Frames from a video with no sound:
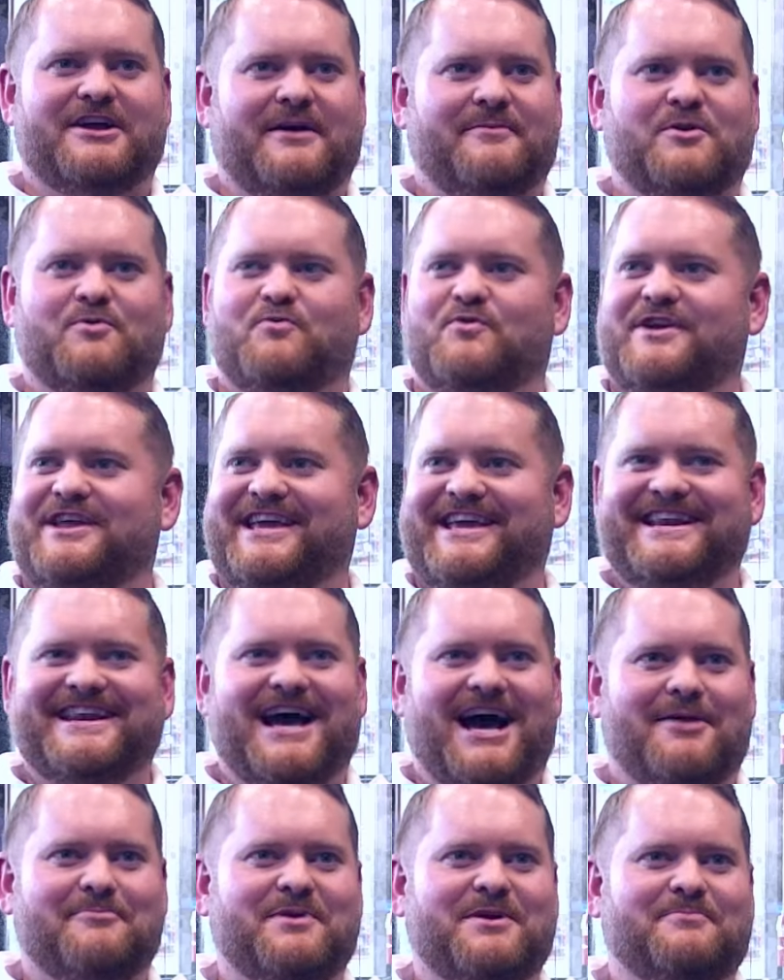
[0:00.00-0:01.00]
I mean, would he
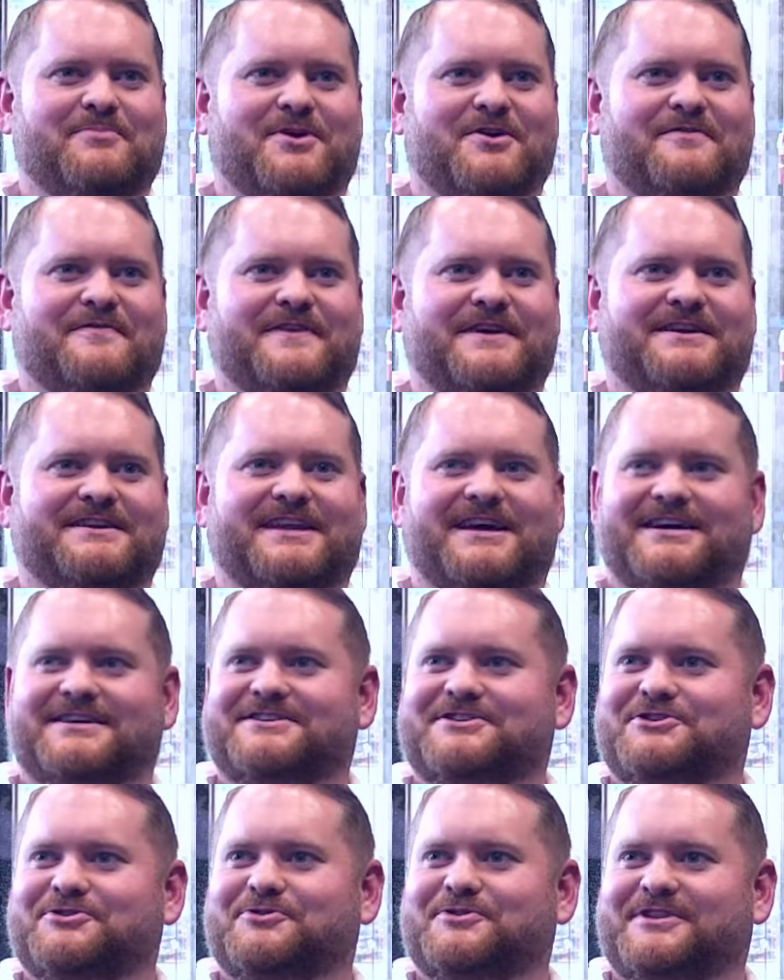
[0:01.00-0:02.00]
not be perfect
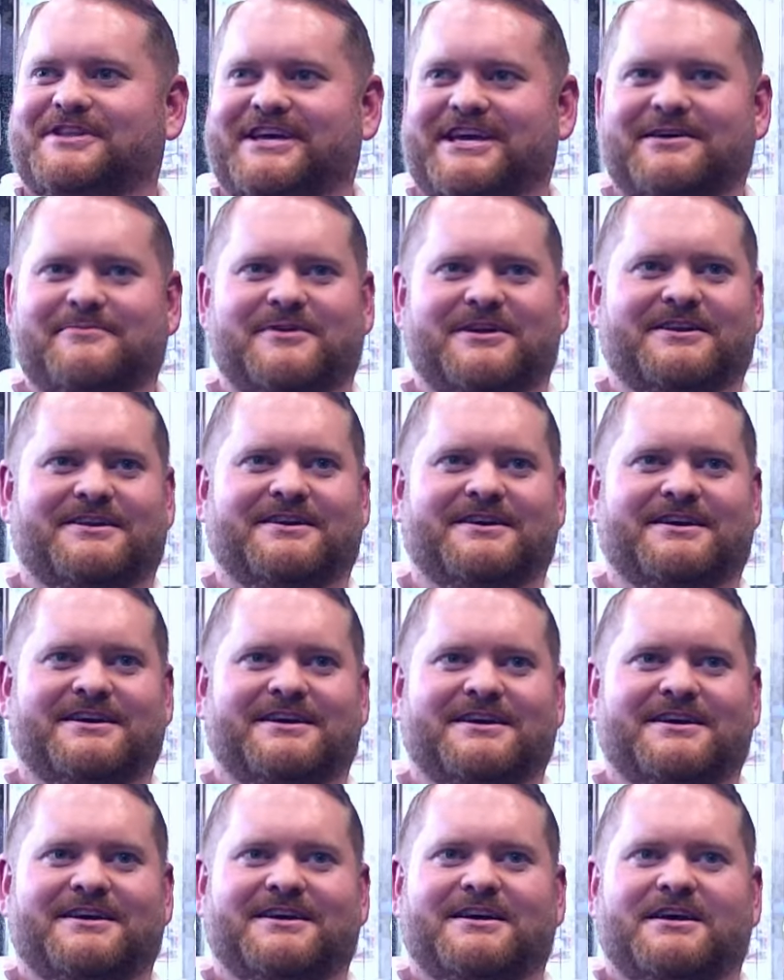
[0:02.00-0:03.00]
next to Alim?
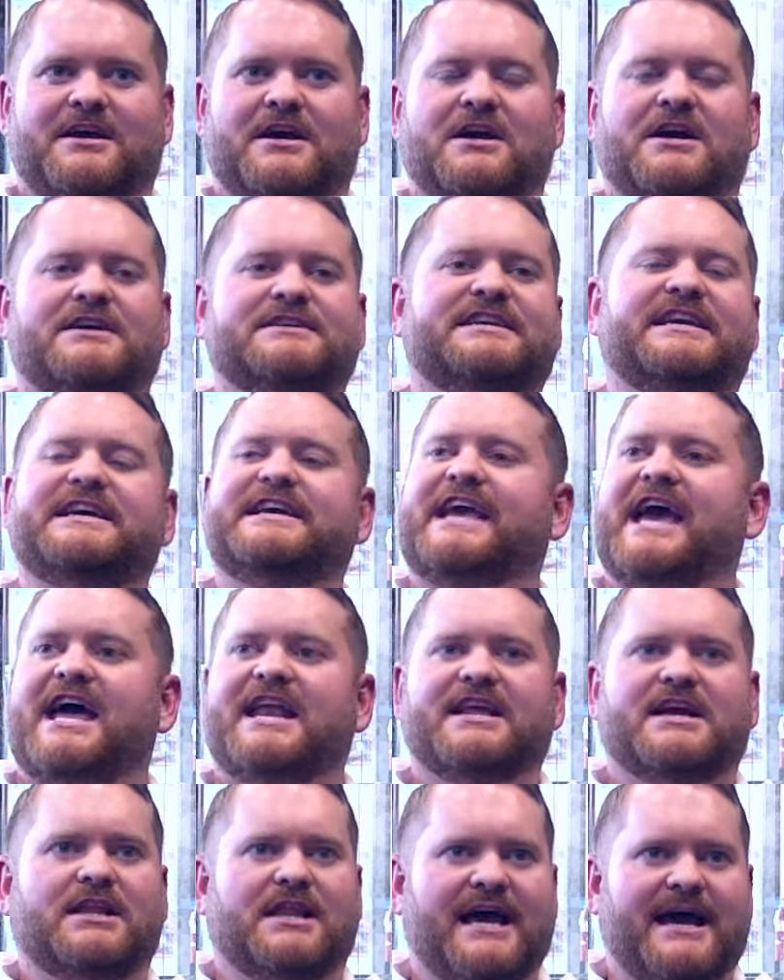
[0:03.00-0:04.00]
Perfect. And, in between he
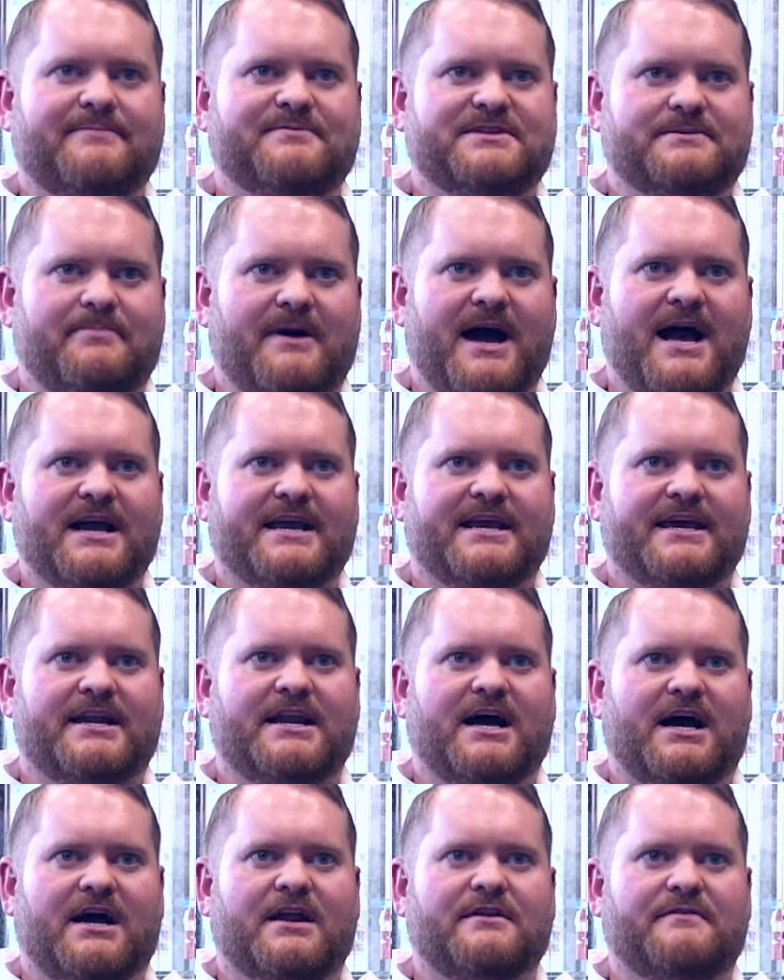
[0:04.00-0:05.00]
can collapse guys? the pocket
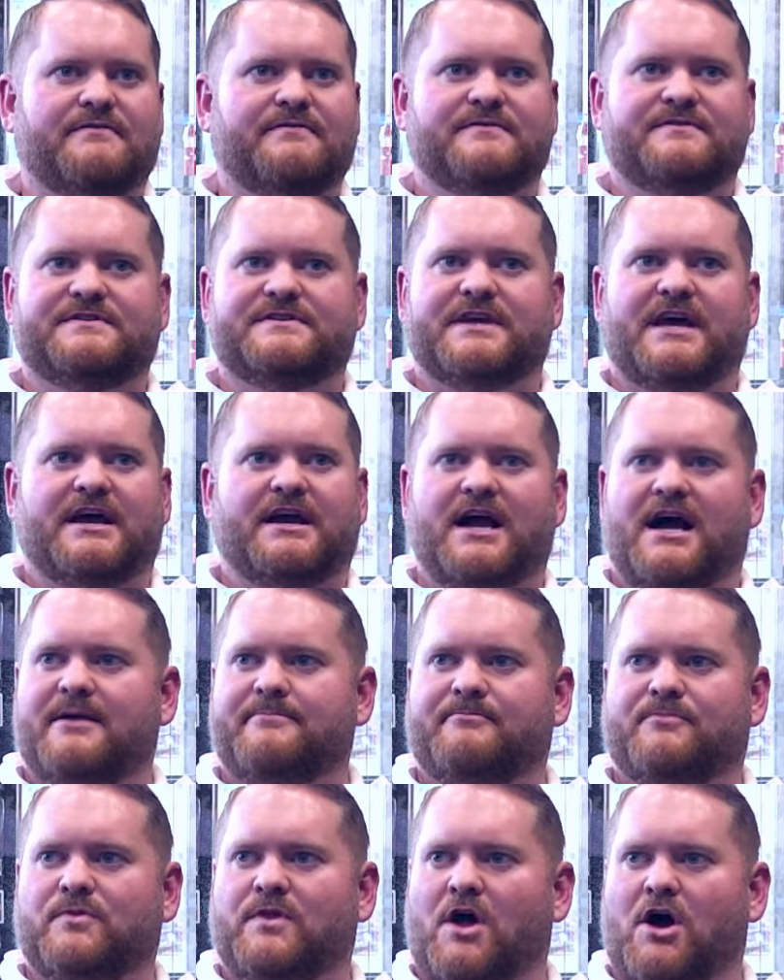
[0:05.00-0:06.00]
on sec,
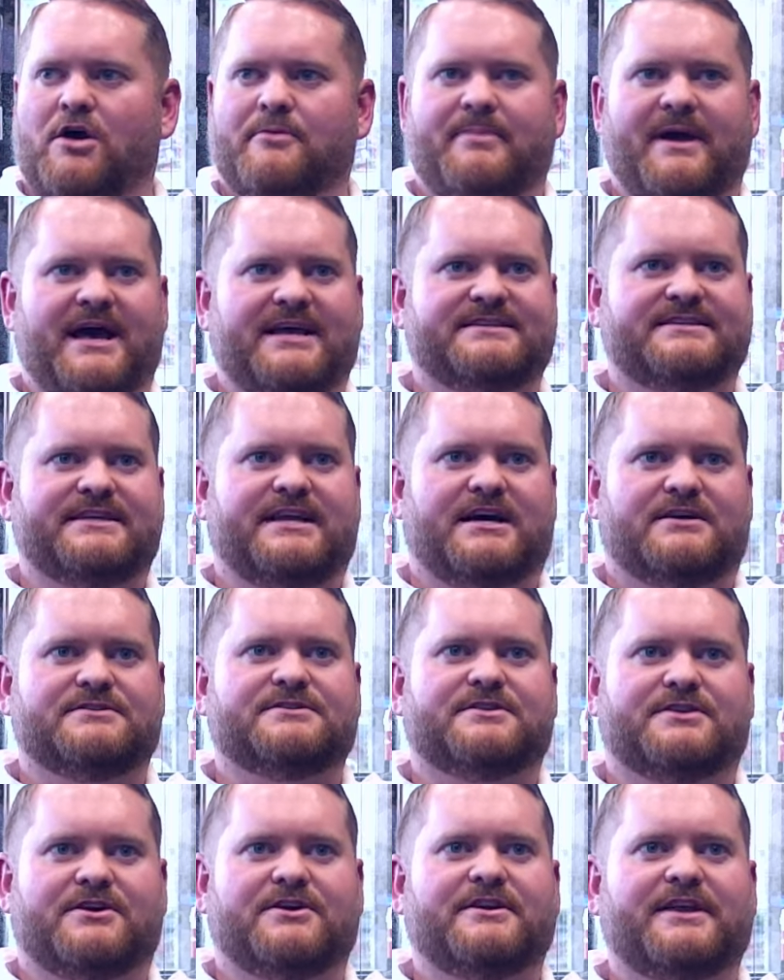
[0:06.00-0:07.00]
on long passing downs,
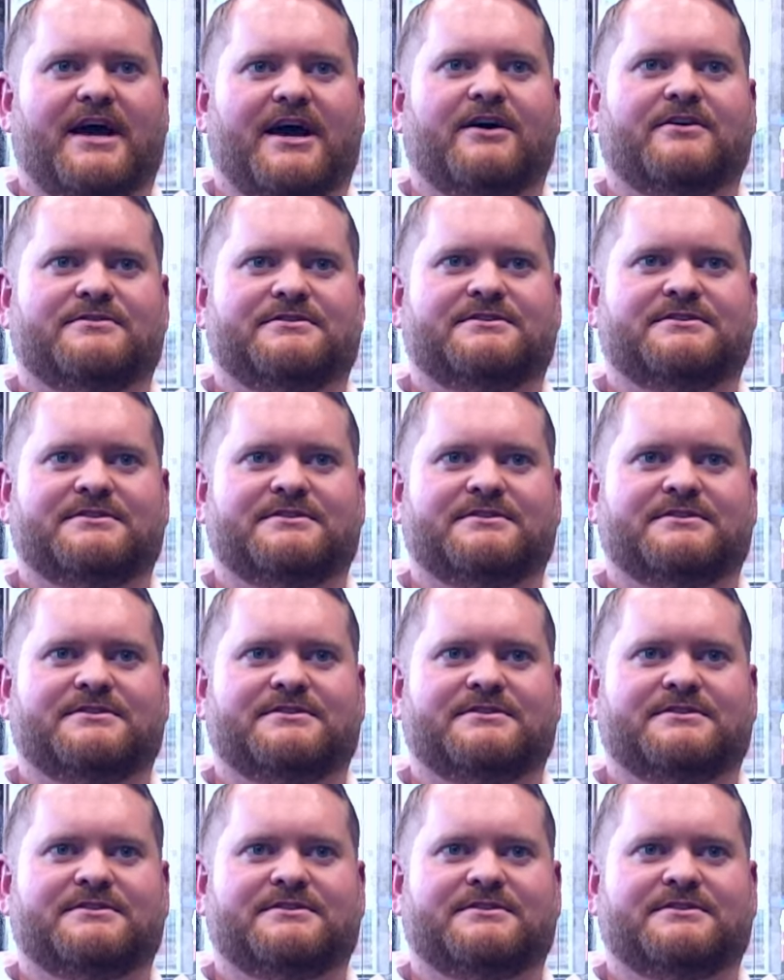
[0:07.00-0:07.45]
third downs.